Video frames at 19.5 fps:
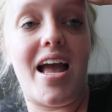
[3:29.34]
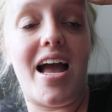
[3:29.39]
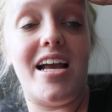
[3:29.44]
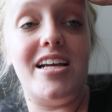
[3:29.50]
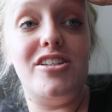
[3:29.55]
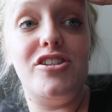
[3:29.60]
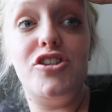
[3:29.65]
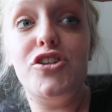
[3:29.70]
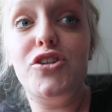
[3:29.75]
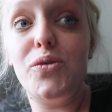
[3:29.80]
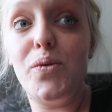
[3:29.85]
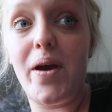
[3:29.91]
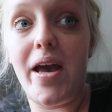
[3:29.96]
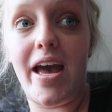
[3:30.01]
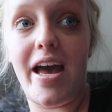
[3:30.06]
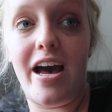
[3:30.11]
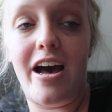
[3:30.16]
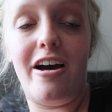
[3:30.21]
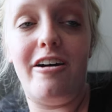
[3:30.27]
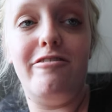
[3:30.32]
I do
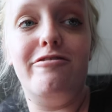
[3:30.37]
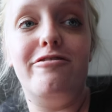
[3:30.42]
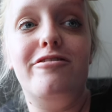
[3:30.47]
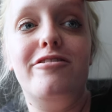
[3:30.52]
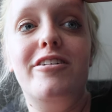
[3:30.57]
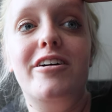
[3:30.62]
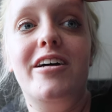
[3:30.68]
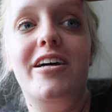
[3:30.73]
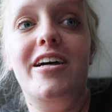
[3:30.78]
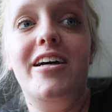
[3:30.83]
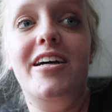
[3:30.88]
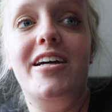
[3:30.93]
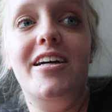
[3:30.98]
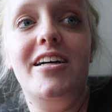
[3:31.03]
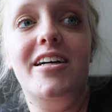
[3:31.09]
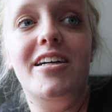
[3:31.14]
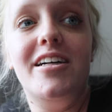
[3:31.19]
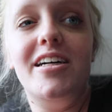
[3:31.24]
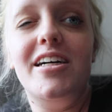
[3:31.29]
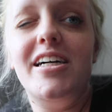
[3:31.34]
have
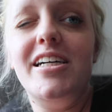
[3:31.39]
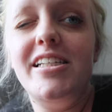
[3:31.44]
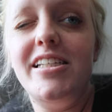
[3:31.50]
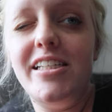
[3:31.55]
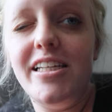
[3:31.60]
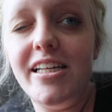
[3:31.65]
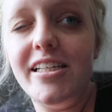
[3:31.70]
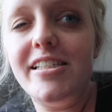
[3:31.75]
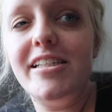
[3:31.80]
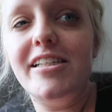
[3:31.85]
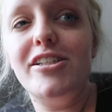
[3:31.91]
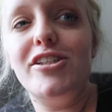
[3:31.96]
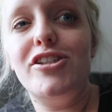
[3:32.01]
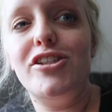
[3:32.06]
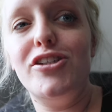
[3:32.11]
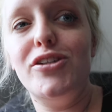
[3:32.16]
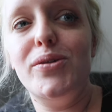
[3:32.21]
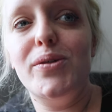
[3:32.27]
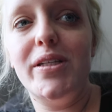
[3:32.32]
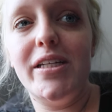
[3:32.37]
a decent
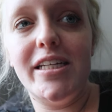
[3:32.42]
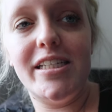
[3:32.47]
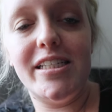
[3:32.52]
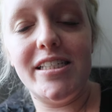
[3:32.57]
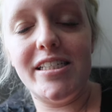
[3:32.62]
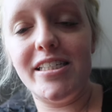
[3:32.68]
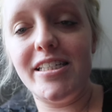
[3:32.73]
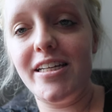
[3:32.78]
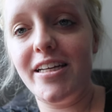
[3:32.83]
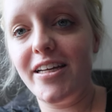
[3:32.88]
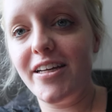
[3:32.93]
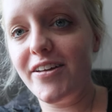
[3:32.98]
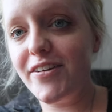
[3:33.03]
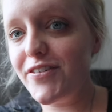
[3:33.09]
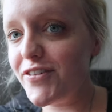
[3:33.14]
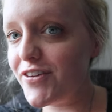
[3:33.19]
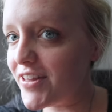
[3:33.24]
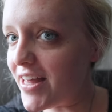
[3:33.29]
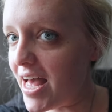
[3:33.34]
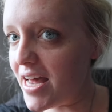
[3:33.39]
to-do list
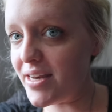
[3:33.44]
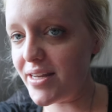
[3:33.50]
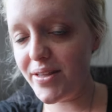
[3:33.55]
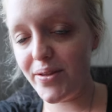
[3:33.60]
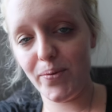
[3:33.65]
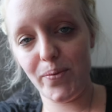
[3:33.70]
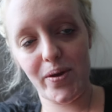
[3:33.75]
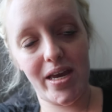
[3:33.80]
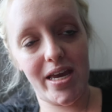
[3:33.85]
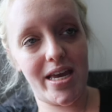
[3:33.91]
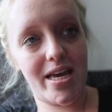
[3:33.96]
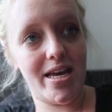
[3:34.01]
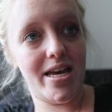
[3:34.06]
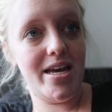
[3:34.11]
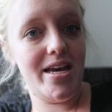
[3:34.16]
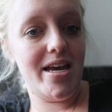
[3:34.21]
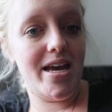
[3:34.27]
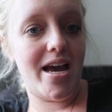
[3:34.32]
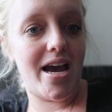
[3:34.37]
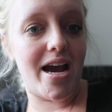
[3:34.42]
for the end of the week.
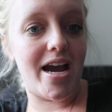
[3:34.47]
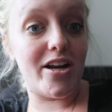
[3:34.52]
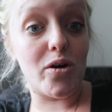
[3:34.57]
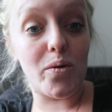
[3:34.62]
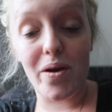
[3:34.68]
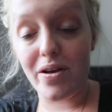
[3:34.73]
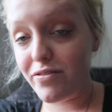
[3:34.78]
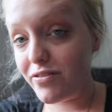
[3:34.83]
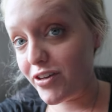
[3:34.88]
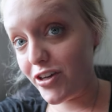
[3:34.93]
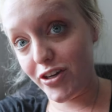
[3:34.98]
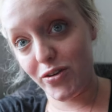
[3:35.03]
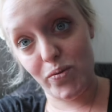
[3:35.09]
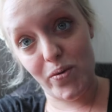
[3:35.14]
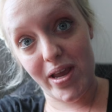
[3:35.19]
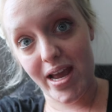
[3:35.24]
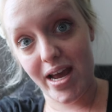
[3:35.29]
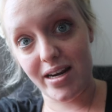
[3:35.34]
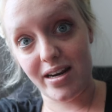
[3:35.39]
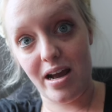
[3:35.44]
I know we have a good
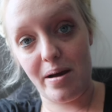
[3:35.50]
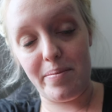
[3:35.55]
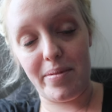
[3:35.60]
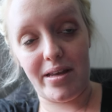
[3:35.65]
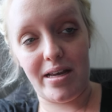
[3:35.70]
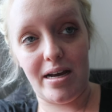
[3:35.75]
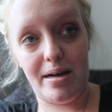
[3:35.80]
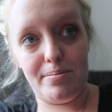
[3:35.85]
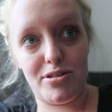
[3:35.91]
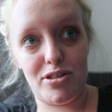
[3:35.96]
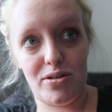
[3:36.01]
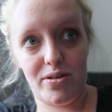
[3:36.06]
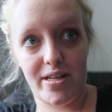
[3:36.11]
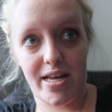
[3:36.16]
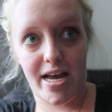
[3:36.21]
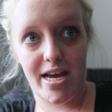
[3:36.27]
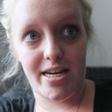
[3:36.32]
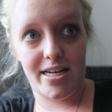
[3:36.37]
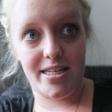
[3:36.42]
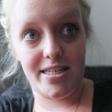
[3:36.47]
weekend coming up, so
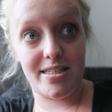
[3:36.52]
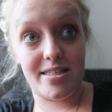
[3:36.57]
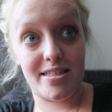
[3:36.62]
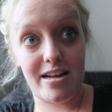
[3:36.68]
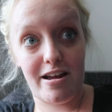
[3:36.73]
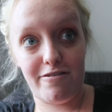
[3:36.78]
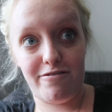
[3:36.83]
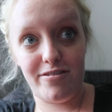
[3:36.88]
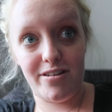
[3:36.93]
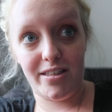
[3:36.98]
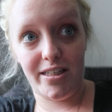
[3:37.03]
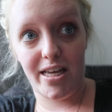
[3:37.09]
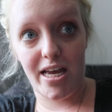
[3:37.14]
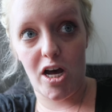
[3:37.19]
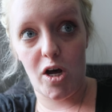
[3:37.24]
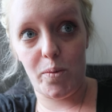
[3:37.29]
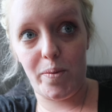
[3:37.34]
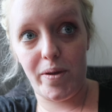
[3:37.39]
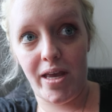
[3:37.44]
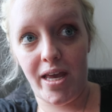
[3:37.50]
that is definitely
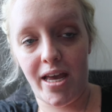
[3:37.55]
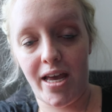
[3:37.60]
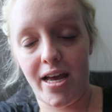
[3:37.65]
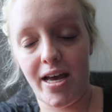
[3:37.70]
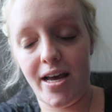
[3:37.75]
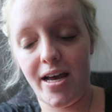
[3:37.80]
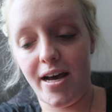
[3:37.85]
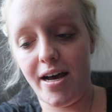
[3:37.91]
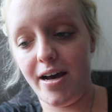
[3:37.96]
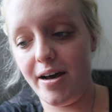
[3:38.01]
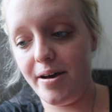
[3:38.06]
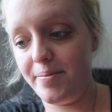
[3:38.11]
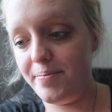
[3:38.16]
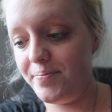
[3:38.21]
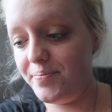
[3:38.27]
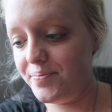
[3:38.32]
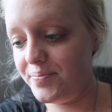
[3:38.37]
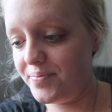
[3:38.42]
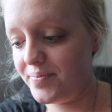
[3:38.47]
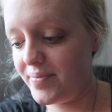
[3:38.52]
helping. Um,